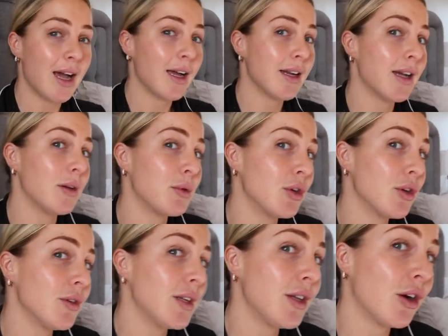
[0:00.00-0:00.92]
And I'm
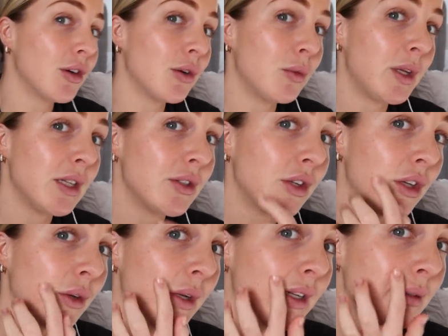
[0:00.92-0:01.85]
currently on week
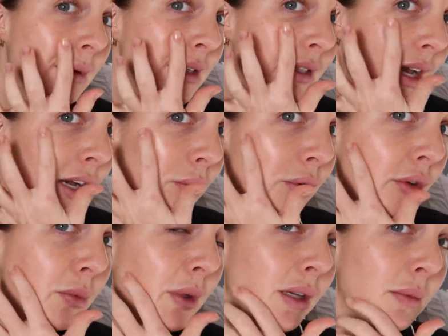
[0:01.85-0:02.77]
2. And it's meant to help with
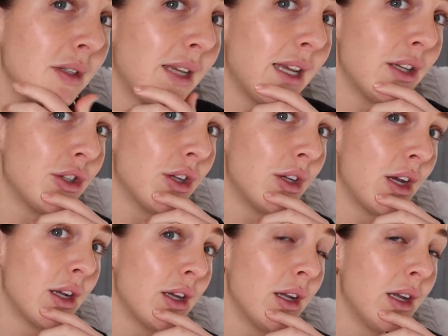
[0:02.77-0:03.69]
your pigmentation
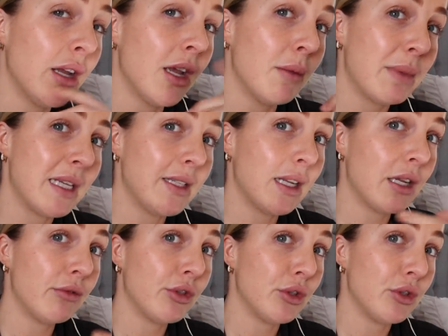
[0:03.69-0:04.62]
and
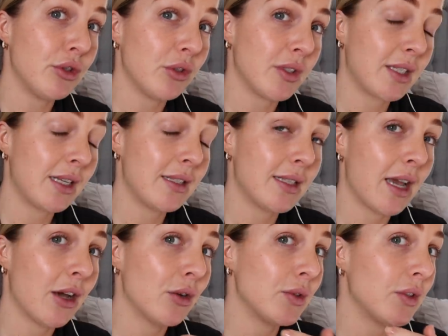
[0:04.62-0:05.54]
basically renews your skin
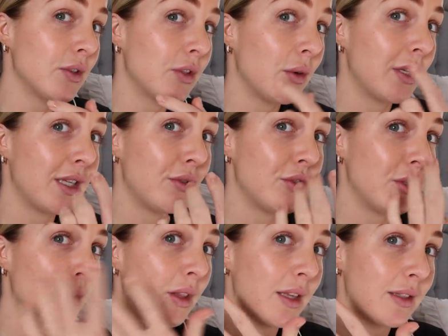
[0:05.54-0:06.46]
cells. So it gives
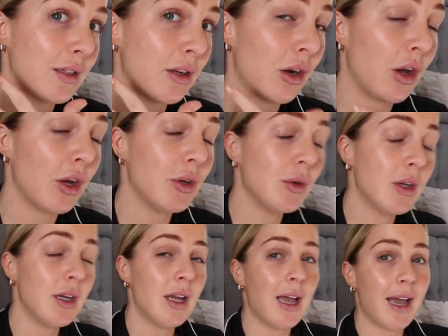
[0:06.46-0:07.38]
you this glow.
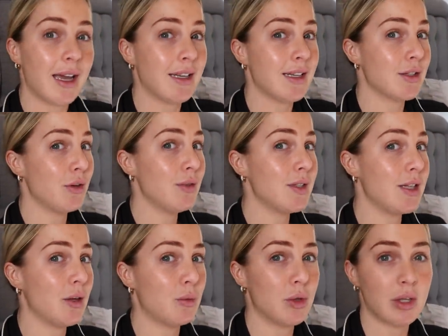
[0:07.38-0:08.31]
And it's
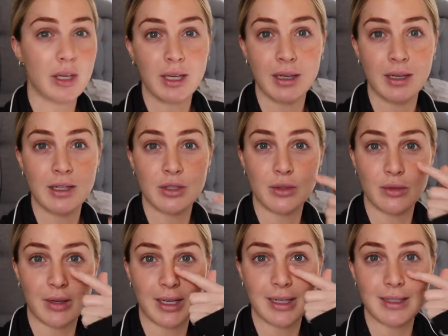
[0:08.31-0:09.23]
obviously working. I just
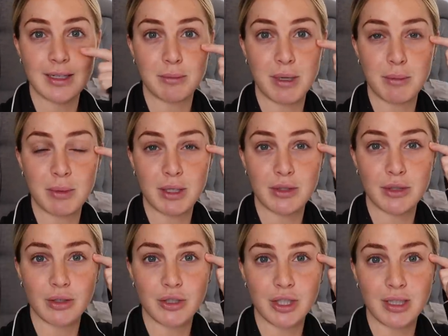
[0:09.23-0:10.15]
feel like I did maybe a
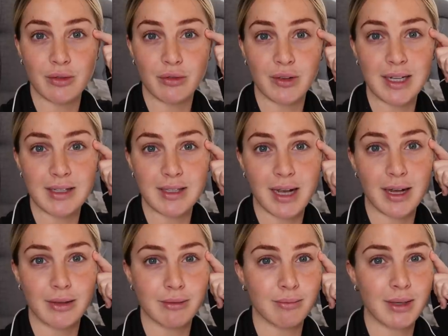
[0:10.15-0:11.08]
dodgy fake
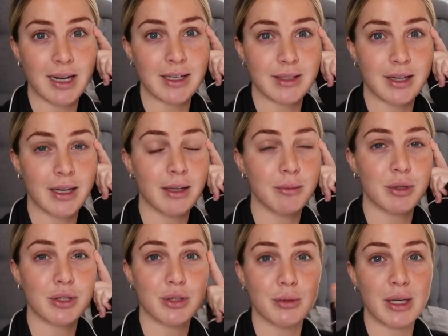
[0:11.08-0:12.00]
tan last night. I'm
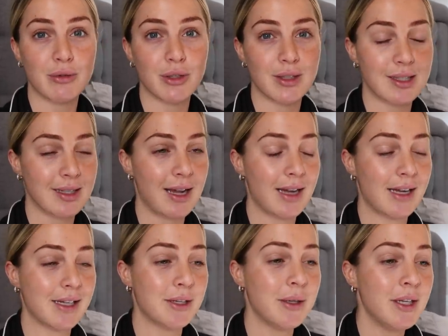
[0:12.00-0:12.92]
not sure why I've got this
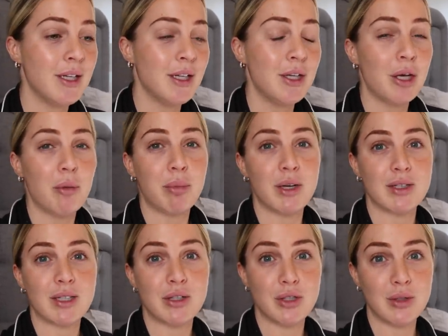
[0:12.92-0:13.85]
line.
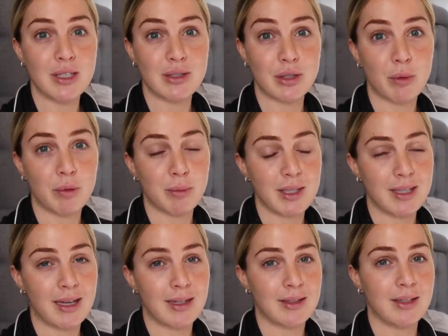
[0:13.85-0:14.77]
But I do need to top up my
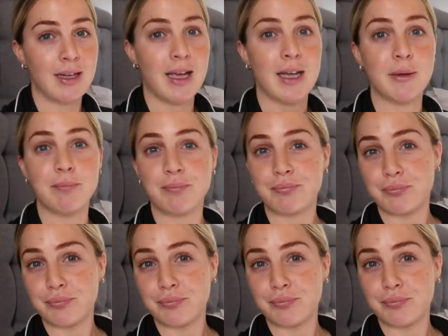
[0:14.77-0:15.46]
tan today.